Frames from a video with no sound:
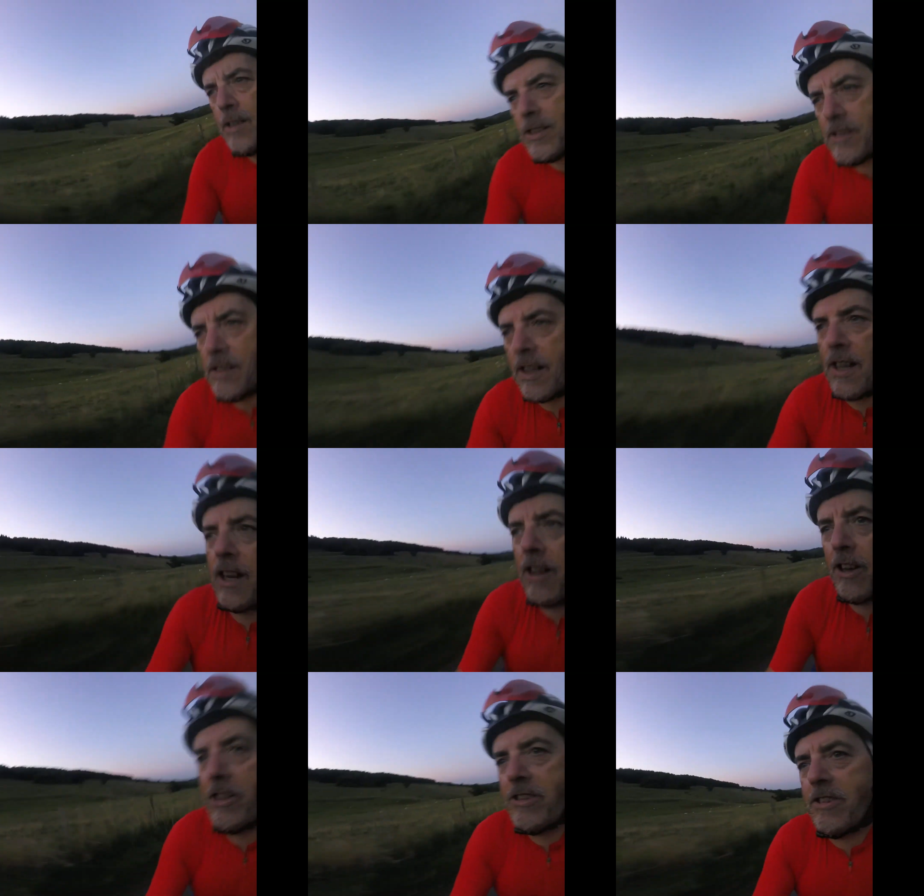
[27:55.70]

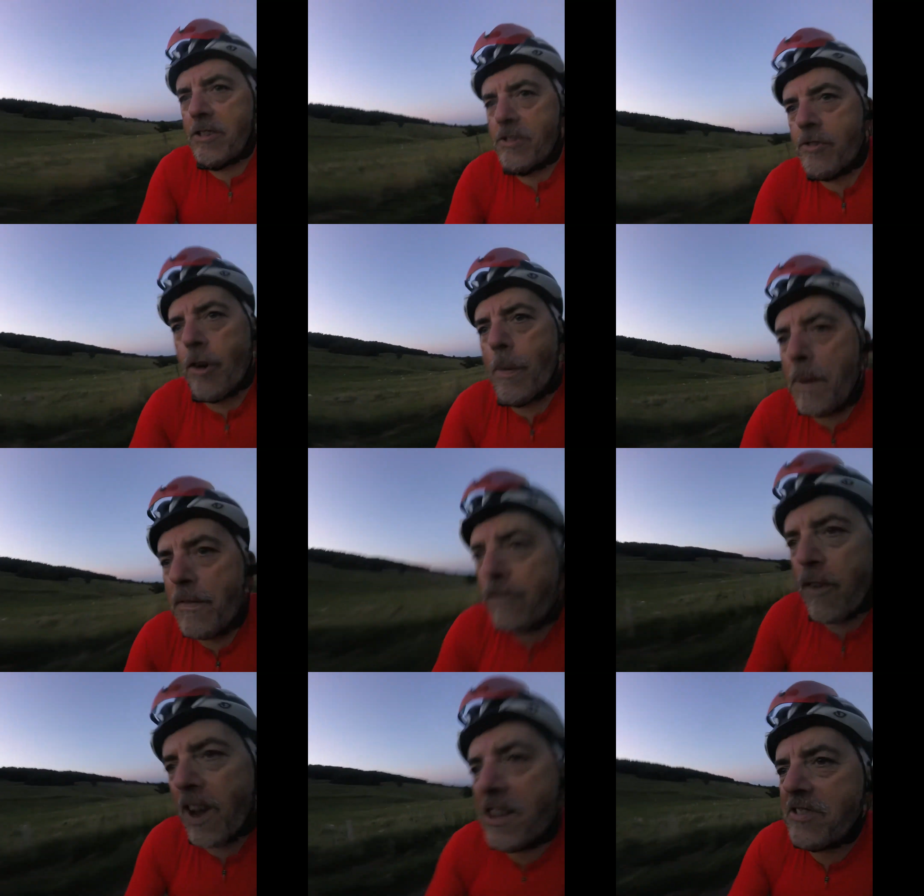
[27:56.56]
Light is dropping
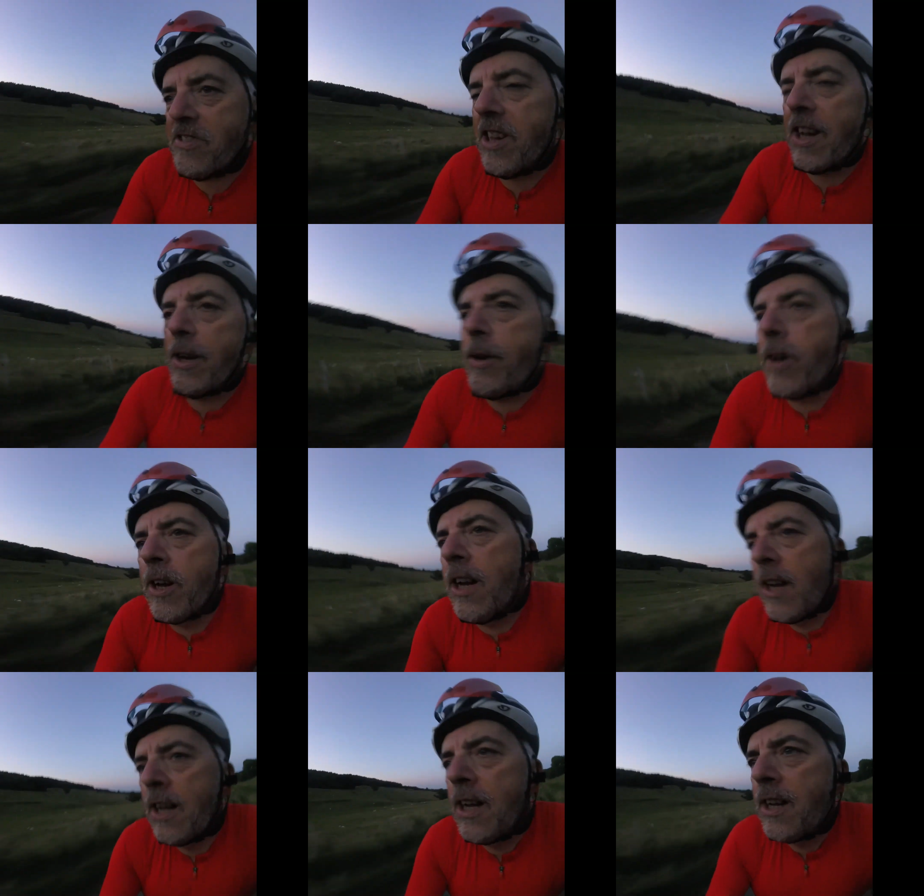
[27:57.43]
fast now,
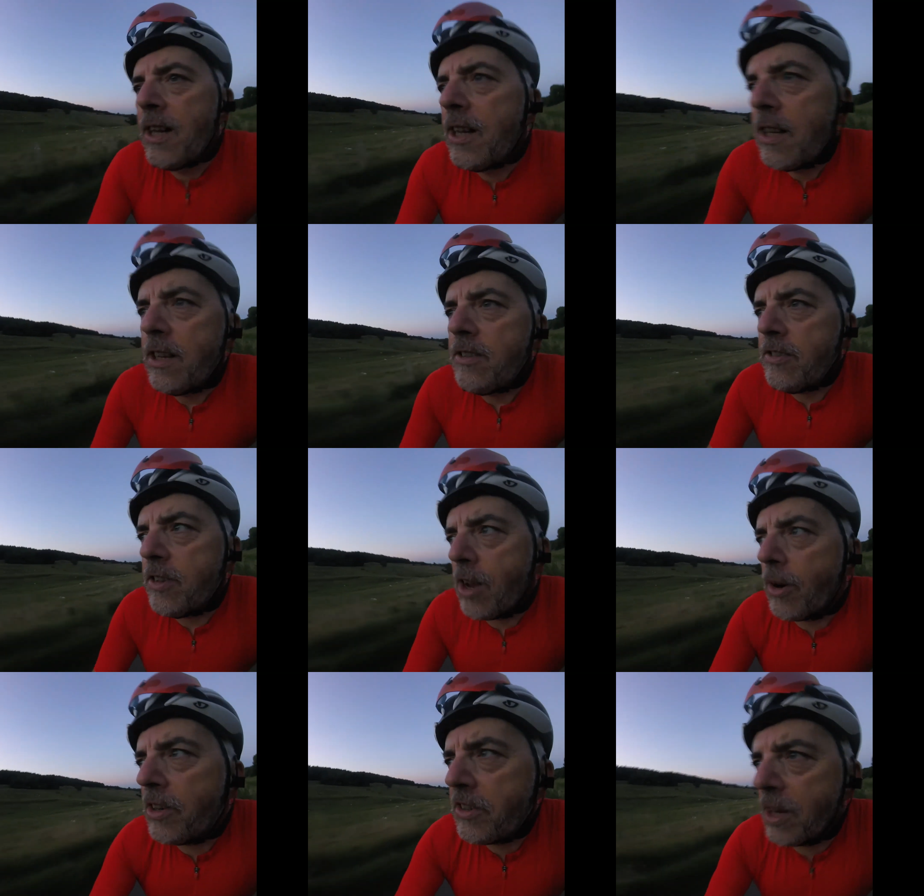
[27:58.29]
so
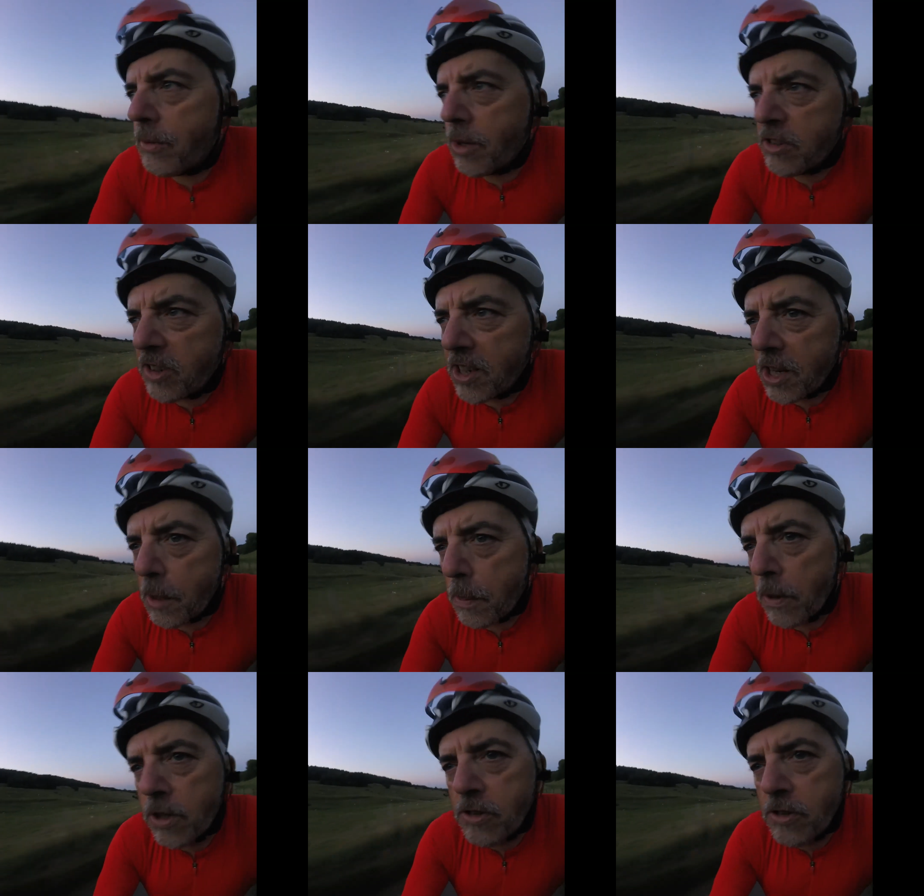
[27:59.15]
I think once I get up on the